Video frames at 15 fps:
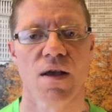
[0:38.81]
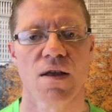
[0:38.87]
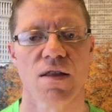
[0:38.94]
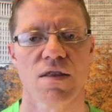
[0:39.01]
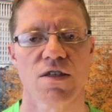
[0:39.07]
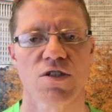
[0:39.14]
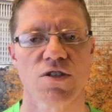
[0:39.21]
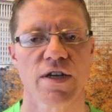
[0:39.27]

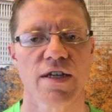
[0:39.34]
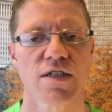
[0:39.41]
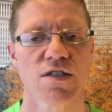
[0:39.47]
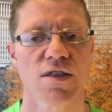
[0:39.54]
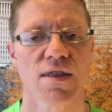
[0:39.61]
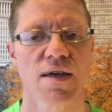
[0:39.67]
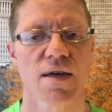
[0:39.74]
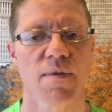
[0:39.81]
the strange
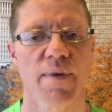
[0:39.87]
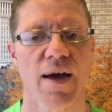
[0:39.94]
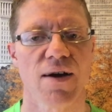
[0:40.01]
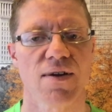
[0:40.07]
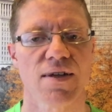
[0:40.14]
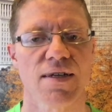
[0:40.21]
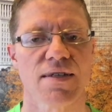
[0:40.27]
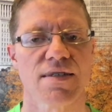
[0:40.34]
thing
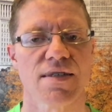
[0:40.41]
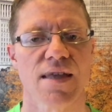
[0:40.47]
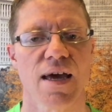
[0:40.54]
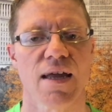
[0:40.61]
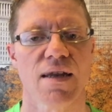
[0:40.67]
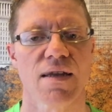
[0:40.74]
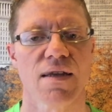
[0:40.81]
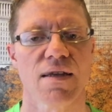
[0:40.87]
about it is
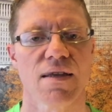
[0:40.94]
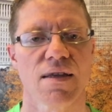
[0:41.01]
that